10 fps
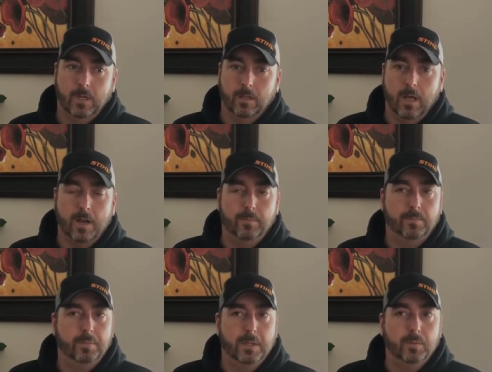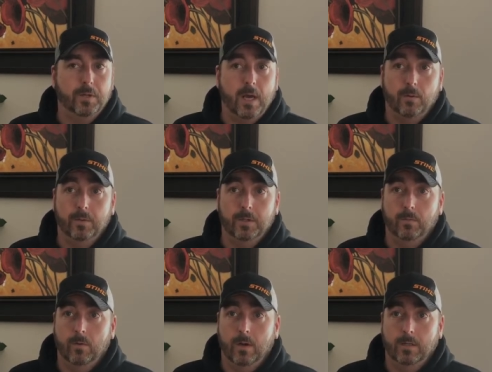A lot of people now really
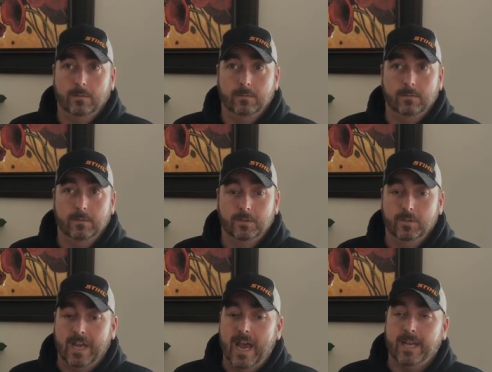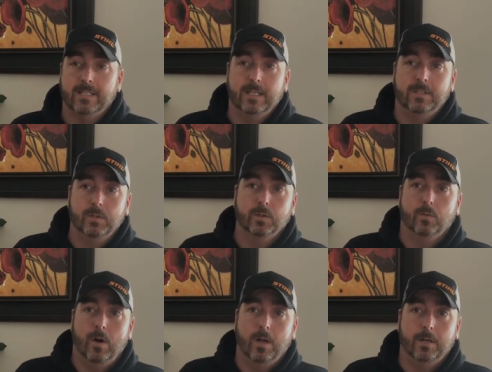want access to the
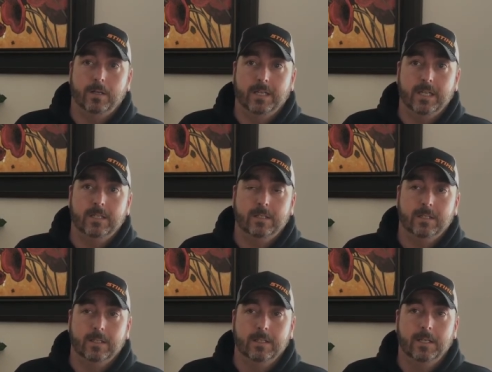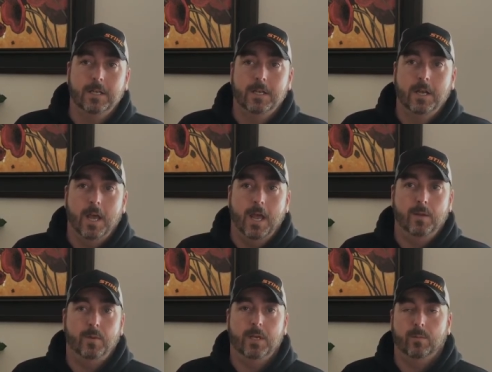water easily
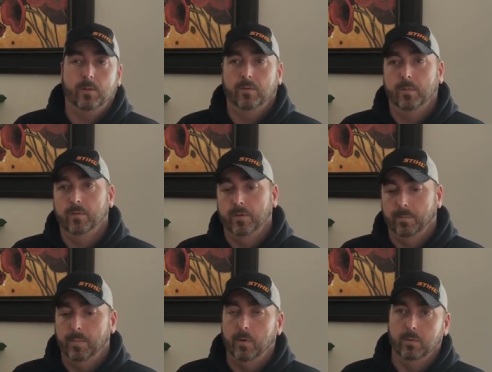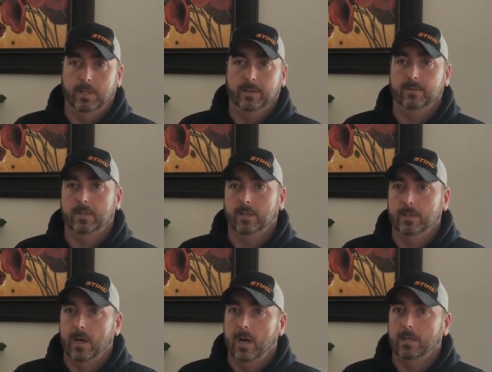and being able to remove their boat lifts, their
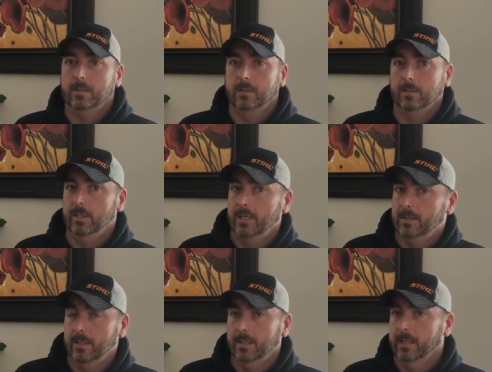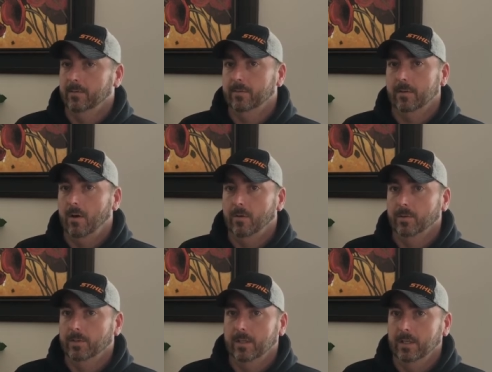docks, their jet ski lifts, all
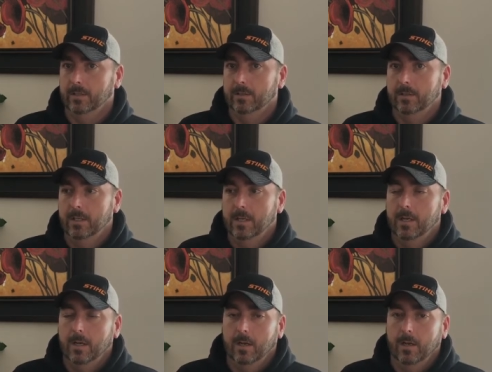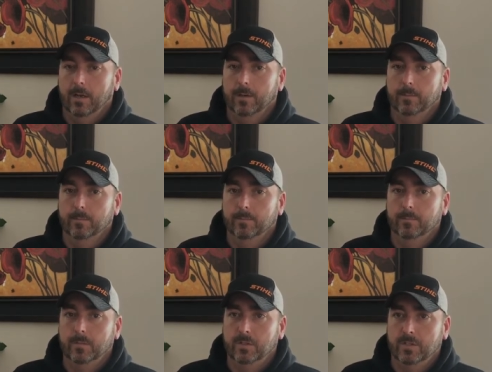those things,
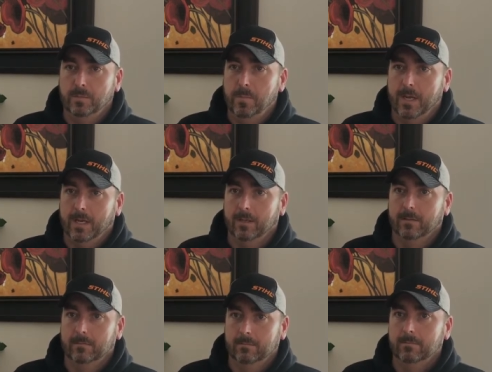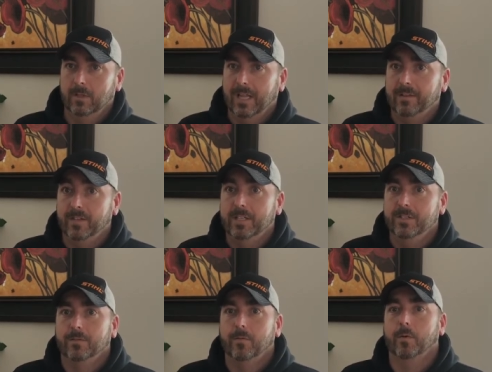and just making life
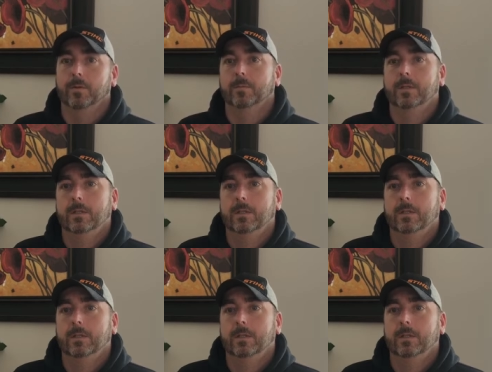easier for them.